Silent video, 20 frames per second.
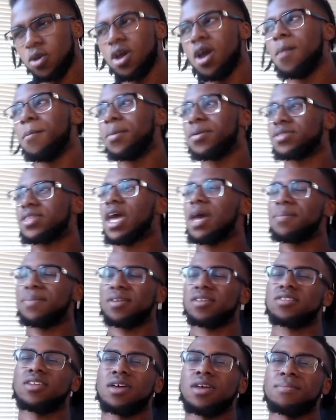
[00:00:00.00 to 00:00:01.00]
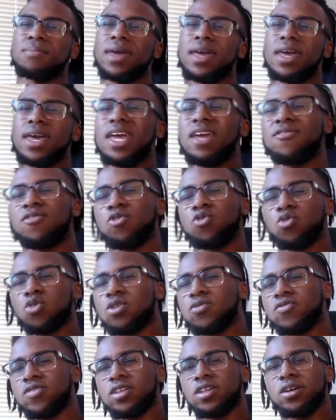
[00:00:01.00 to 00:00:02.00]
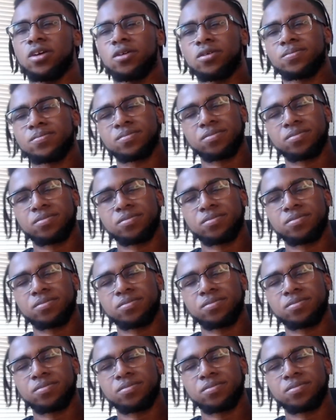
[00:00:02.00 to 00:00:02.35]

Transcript: But that being said, man, if you enjoyed the video,